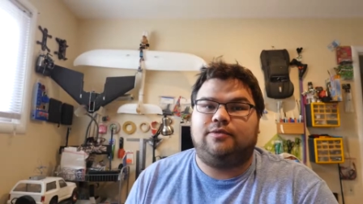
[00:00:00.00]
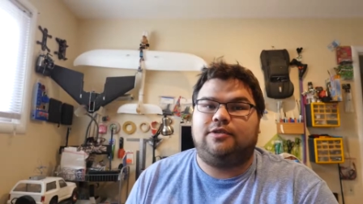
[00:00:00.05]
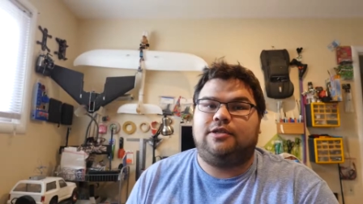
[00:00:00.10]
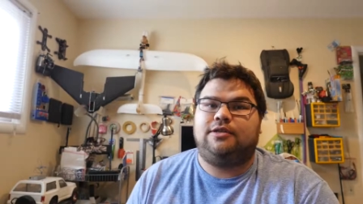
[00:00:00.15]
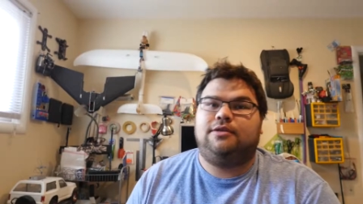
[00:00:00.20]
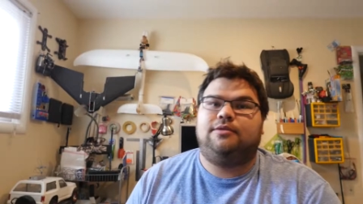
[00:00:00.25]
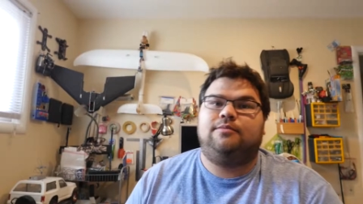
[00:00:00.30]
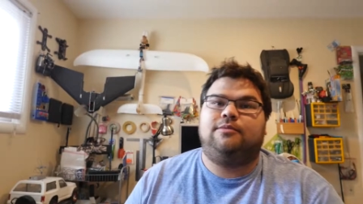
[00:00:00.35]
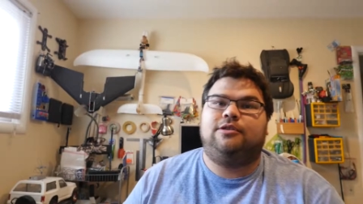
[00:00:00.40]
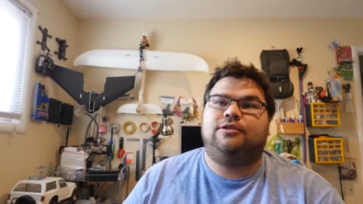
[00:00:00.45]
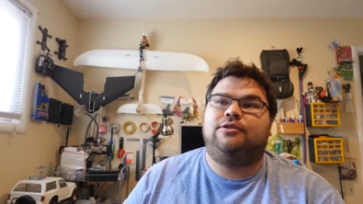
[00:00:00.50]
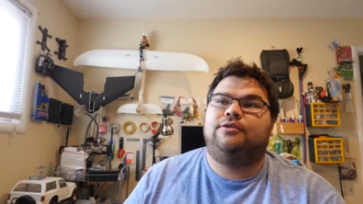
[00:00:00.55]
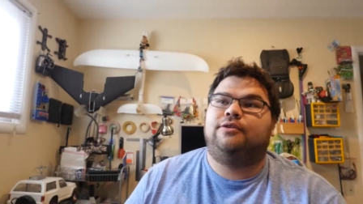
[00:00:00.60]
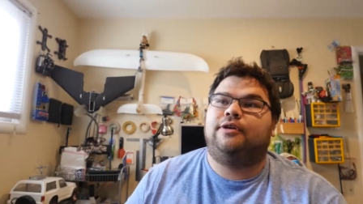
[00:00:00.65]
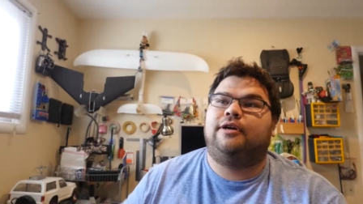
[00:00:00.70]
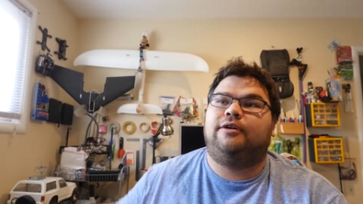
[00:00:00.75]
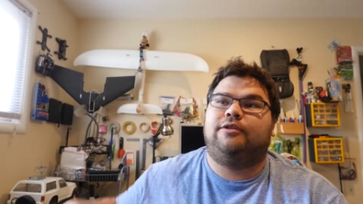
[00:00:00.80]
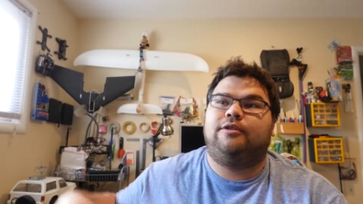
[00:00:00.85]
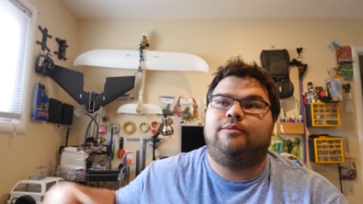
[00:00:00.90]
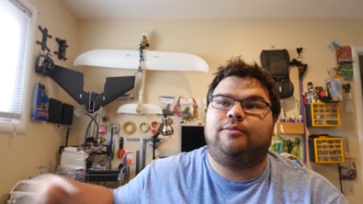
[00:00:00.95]
team and you're
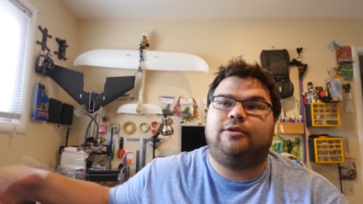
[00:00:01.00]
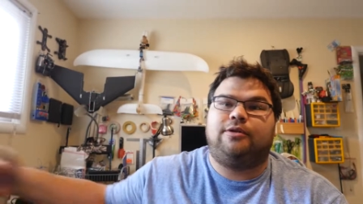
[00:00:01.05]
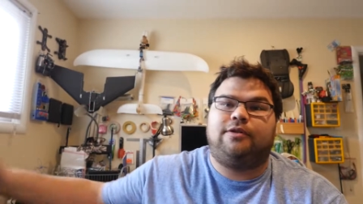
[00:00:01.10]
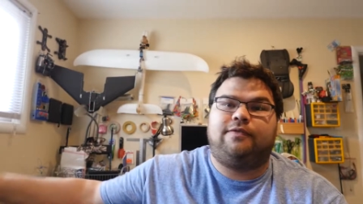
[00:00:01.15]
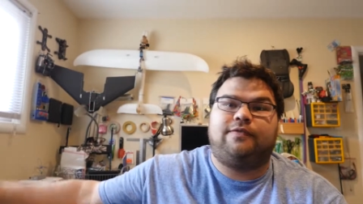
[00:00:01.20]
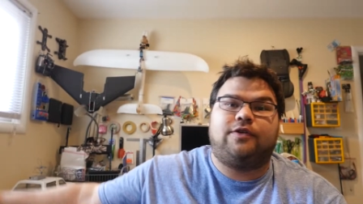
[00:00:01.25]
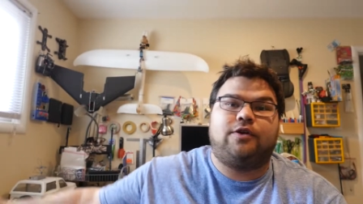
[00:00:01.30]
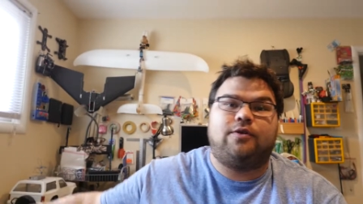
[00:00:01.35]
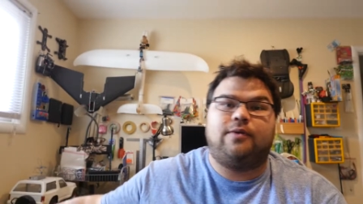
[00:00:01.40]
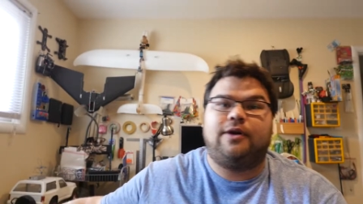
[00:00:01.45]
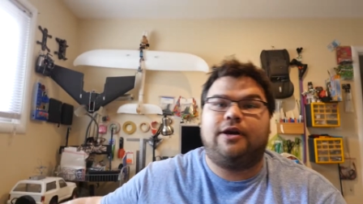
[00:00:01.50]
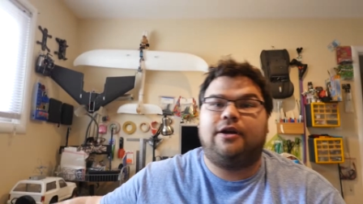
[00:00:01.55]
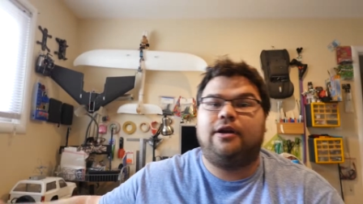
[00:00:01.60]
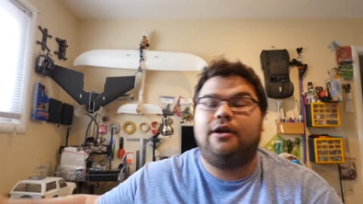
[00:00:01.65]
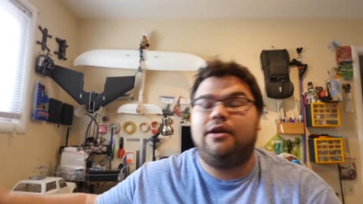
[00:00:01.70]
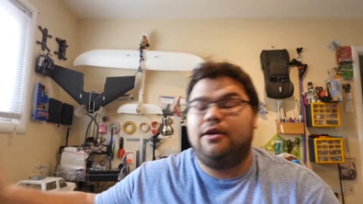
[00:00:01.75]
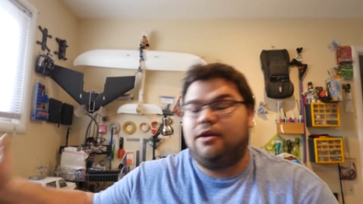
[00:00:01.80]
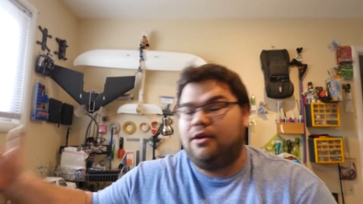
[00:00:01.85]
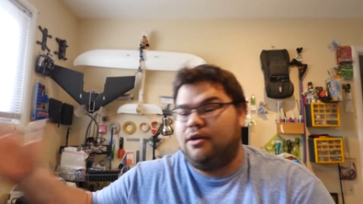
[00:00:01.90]
out in the middle of nowhere,